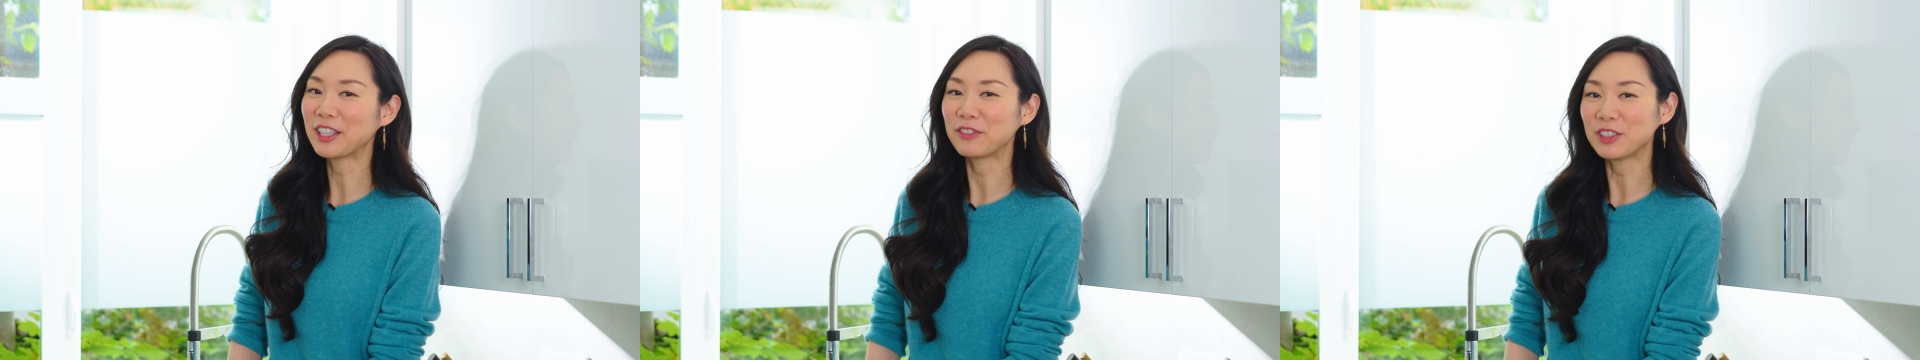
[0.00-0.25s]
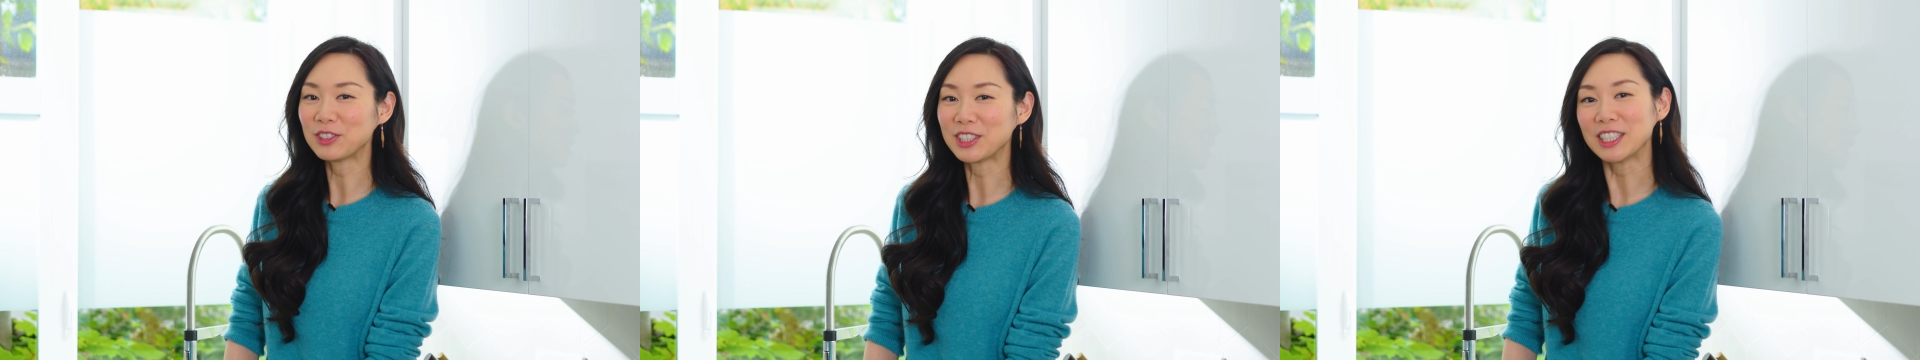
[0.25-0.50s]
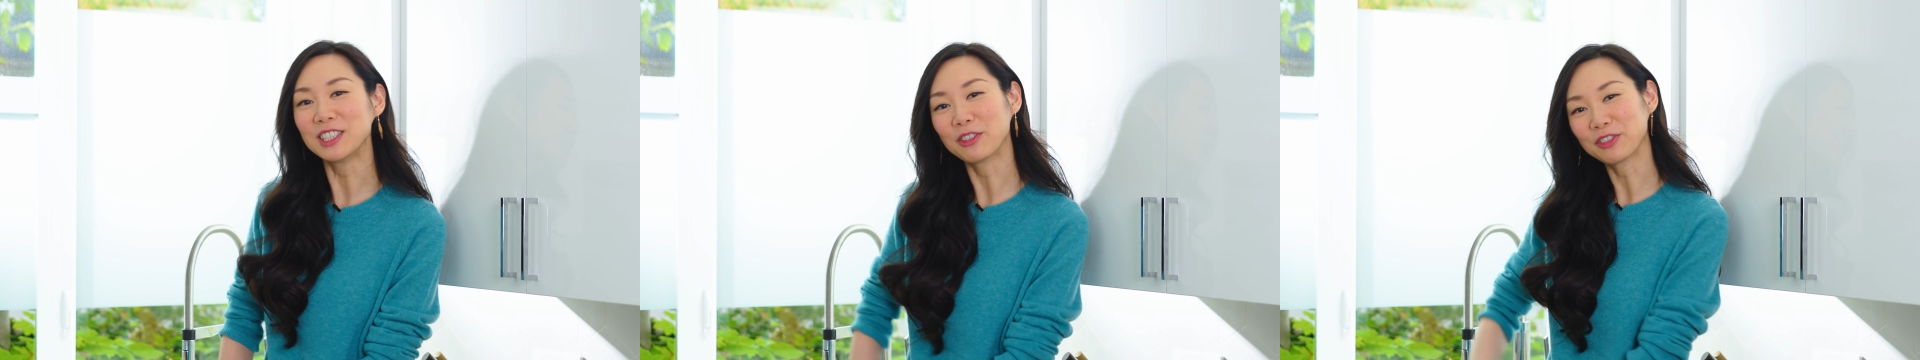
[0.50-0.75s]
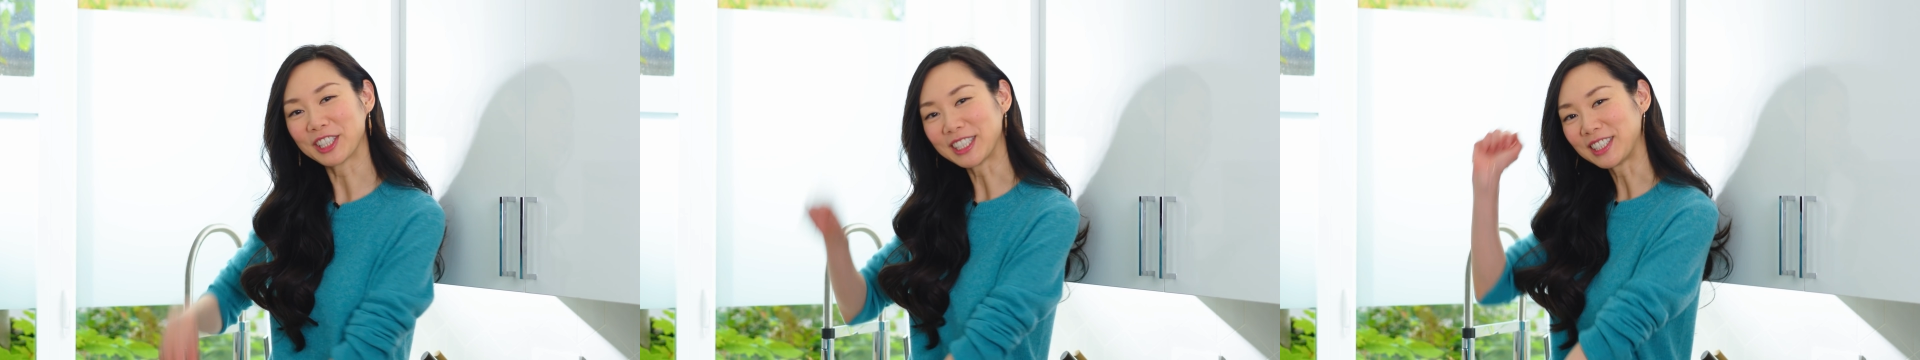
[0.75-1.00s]
If you did, don't
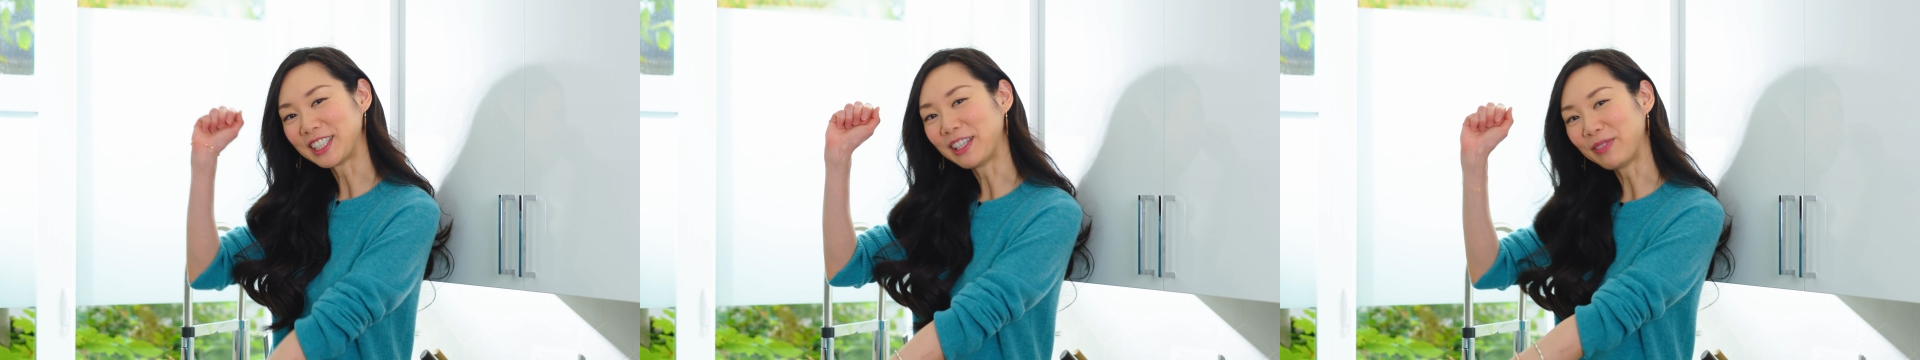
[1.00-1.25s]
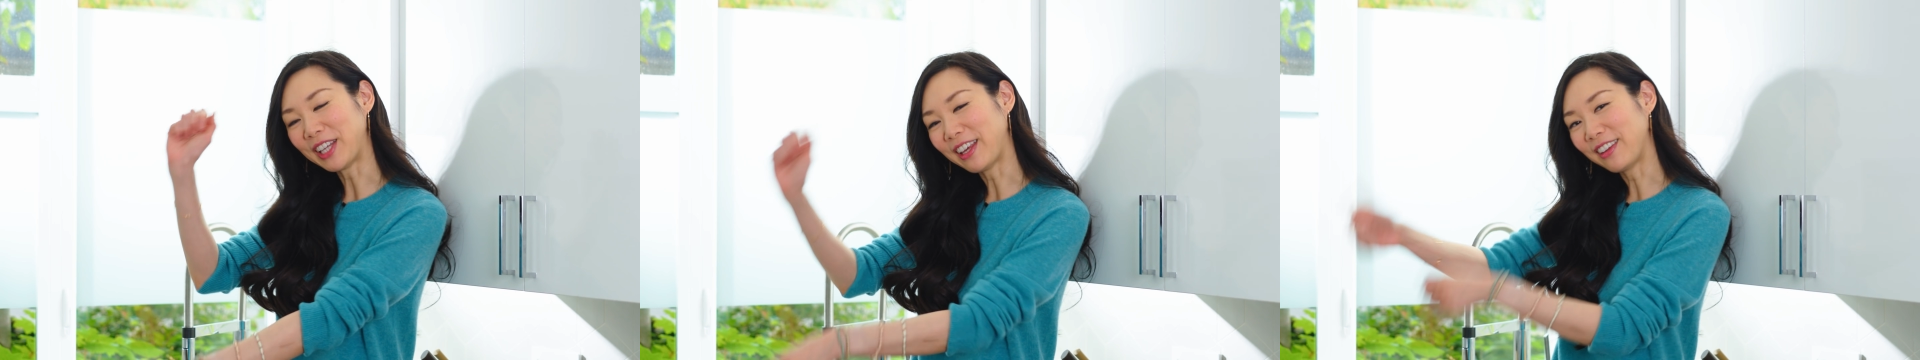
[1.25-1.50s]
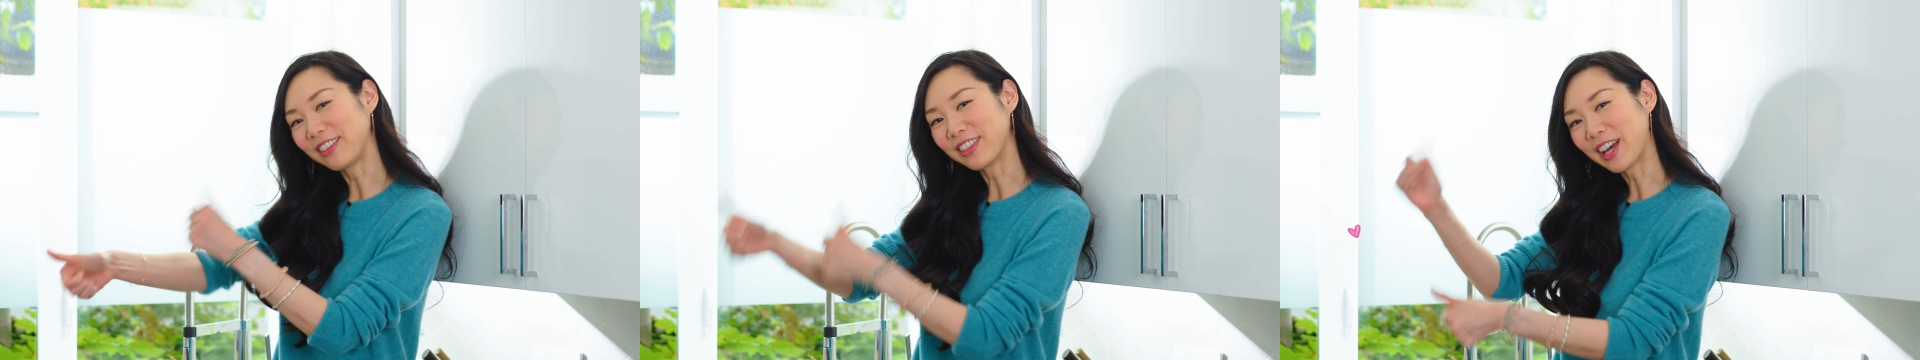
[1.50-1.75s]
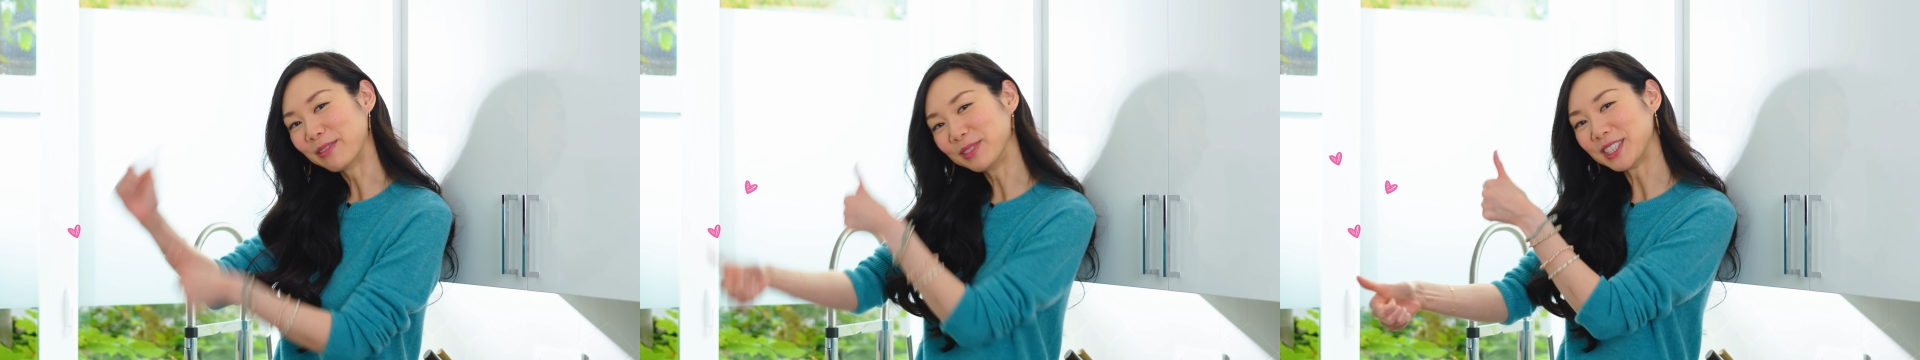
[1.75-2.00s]
forget to give me a
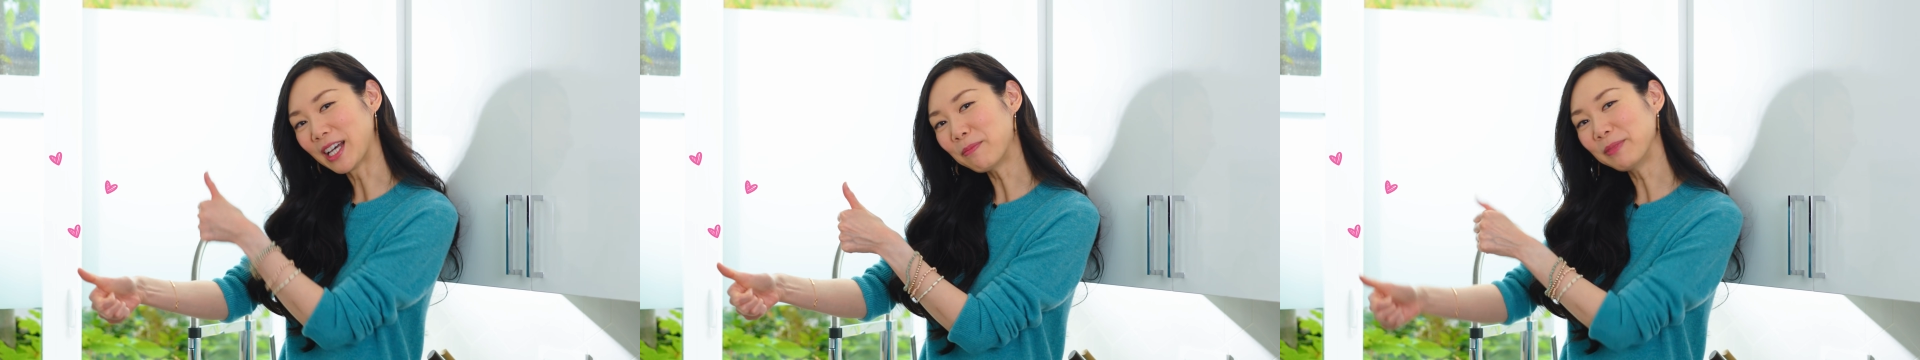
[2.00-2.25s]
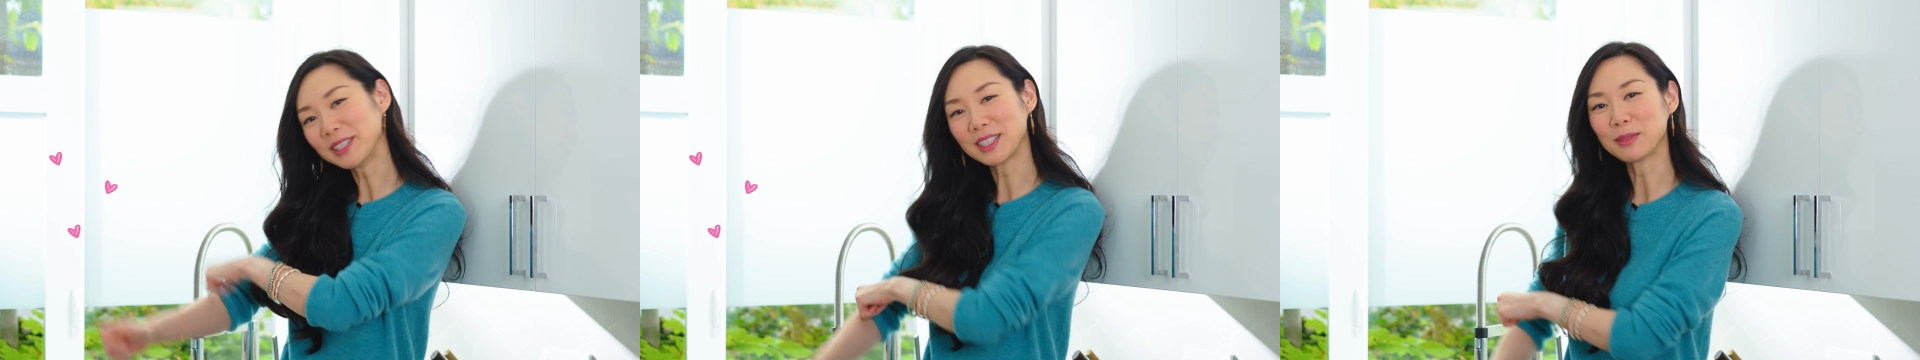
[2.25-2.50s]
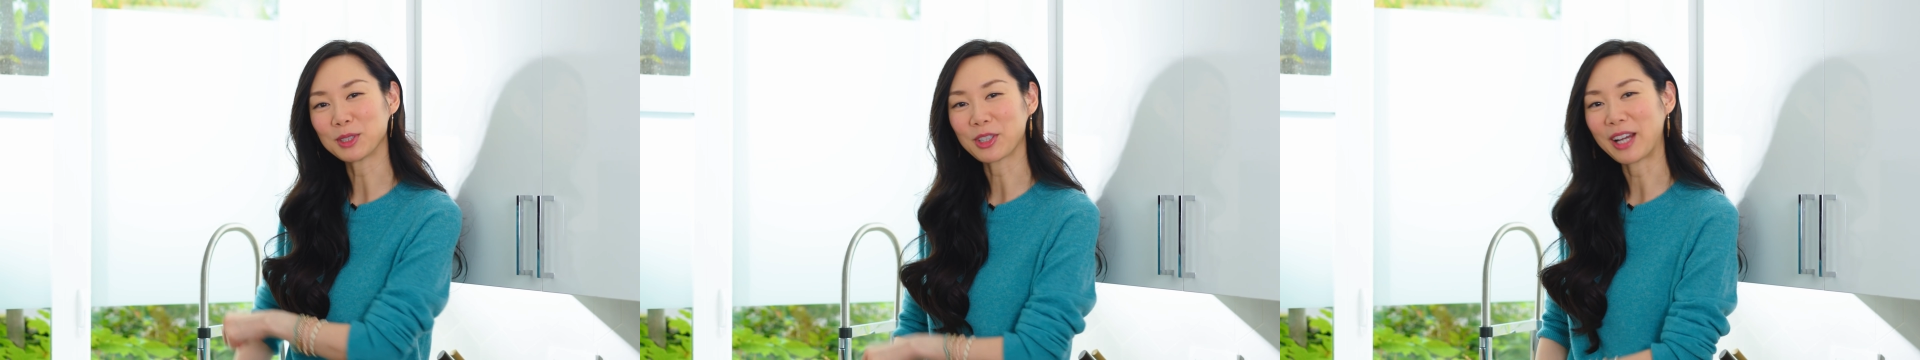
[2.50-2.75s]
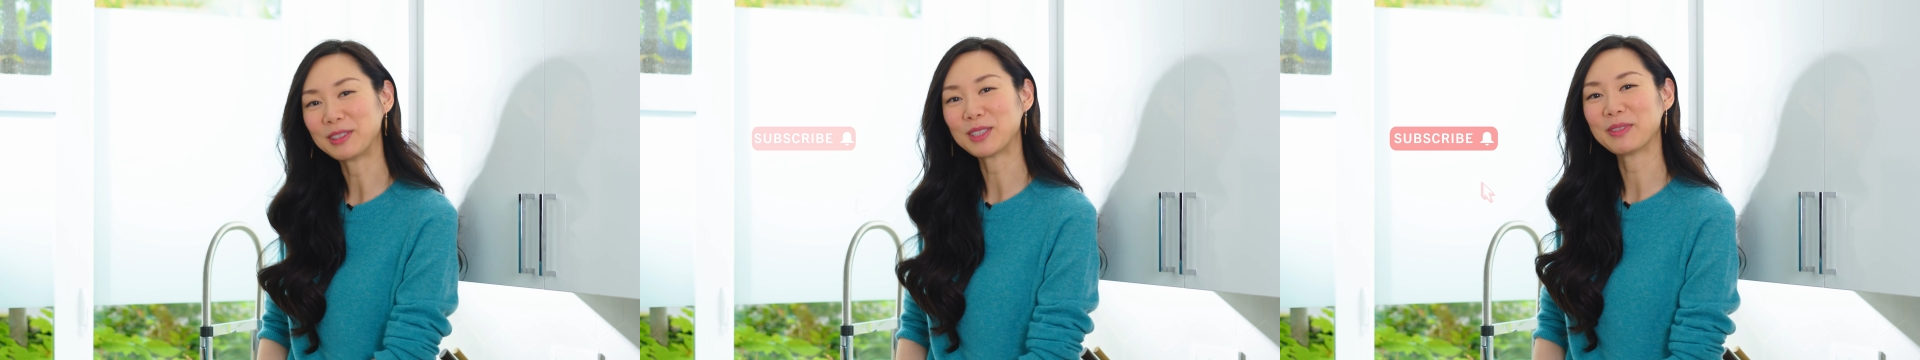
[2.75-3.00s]
thumbs up and
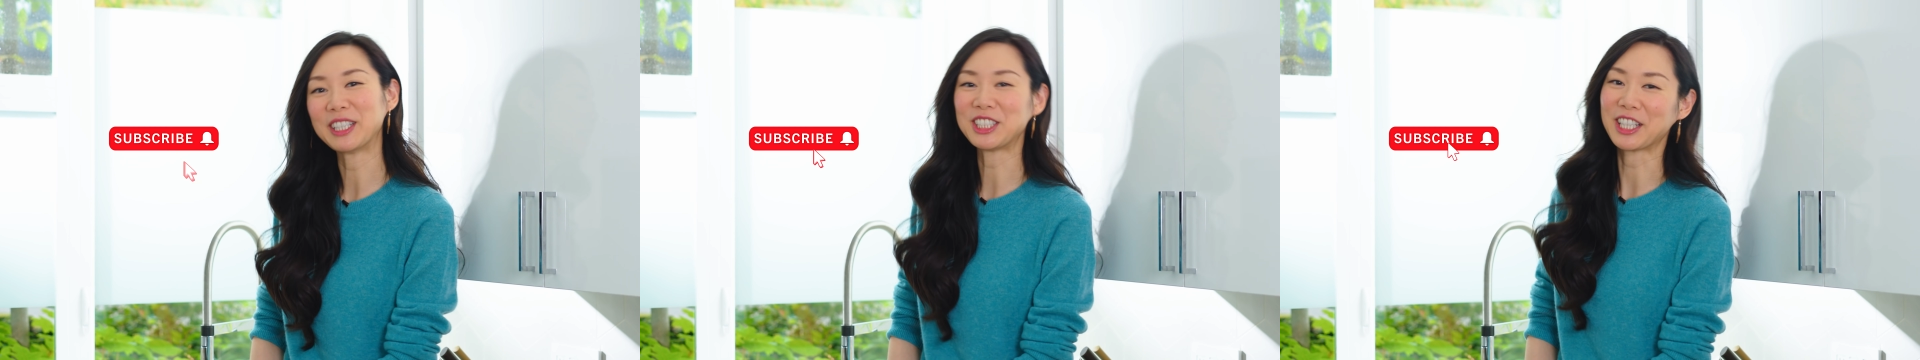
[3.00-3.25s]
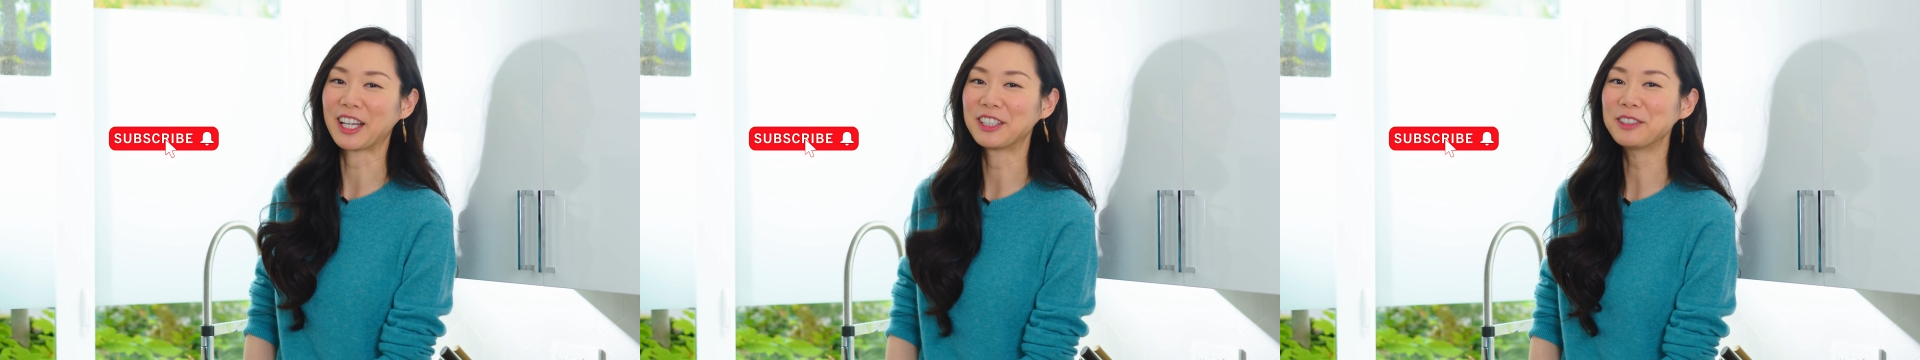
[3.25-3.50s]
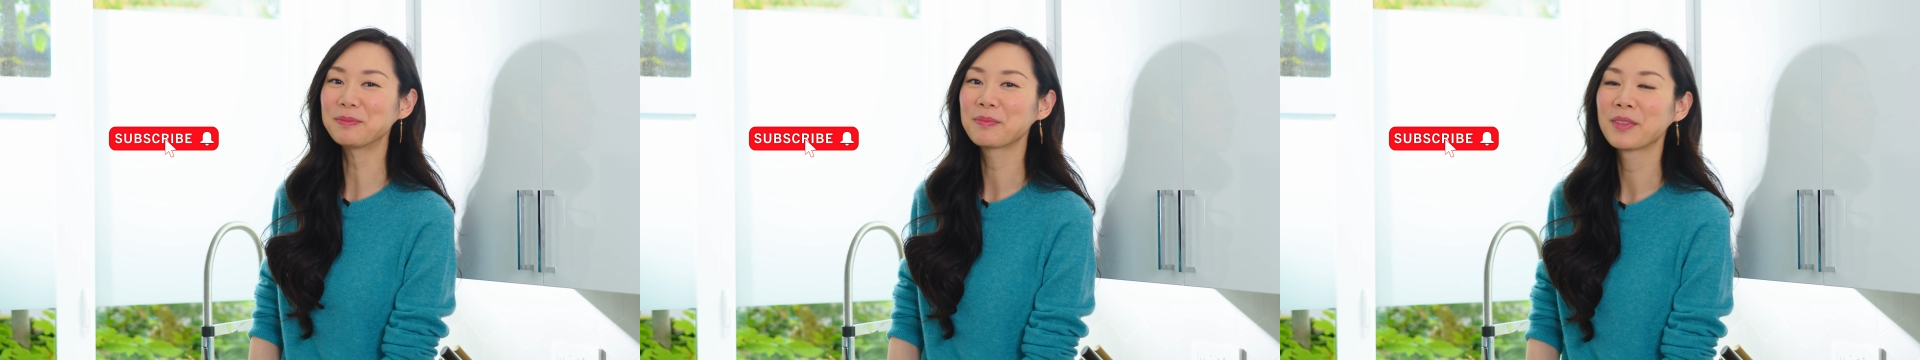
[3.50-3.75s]
subscribe to my channel.